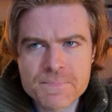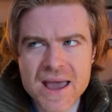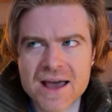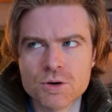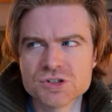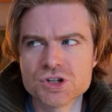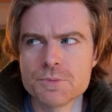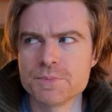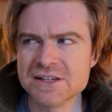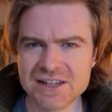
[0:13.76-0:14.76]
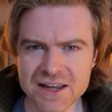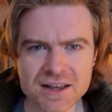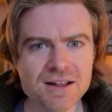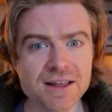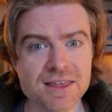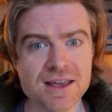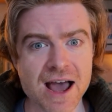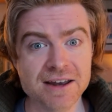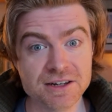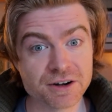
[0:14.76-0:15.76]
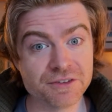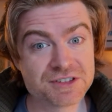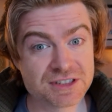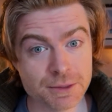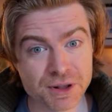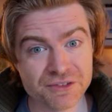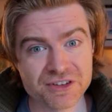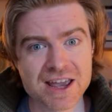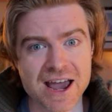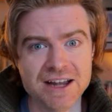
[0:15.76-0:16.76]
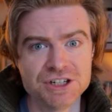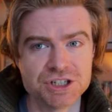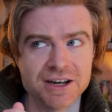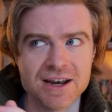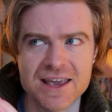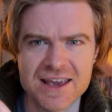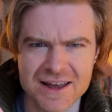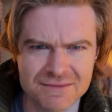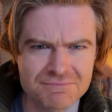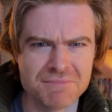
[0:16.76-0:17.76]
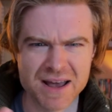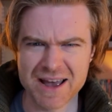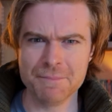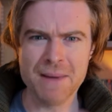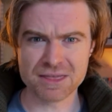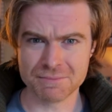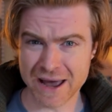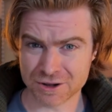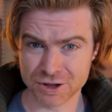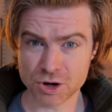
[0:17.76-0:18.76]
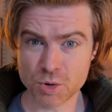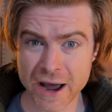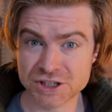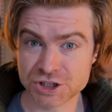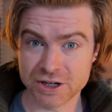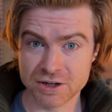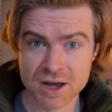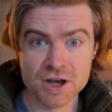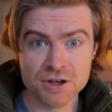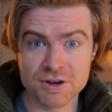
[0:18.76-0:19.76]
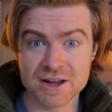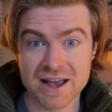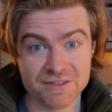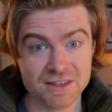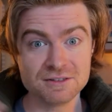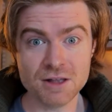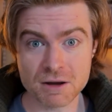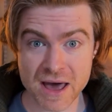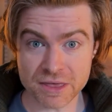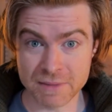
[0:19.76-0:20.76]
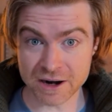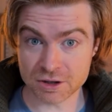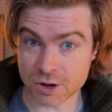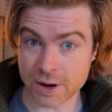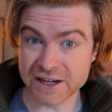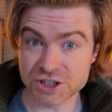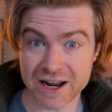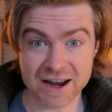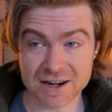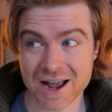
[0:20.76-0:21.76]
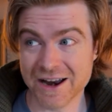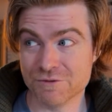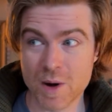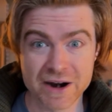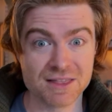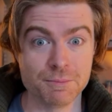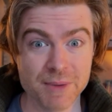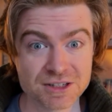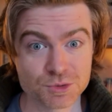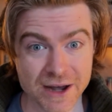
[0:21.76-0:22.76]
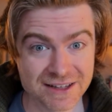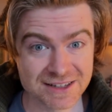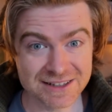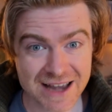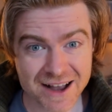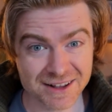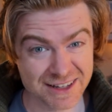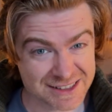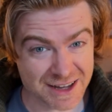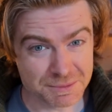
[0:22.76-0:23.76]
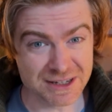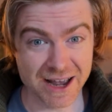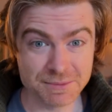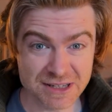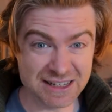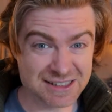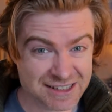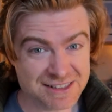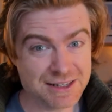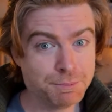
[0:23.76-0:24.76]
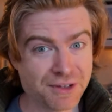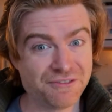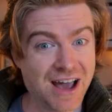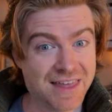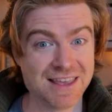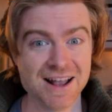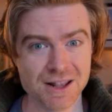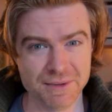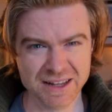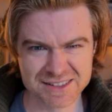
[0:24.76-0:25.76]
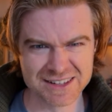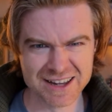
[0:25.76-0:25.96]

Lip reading: And also particularly the idea of simplification in a mathematical equation. You can have this long mathematical equation, and kind of one of the best ways to tackle it sometimes is to simplify the elements,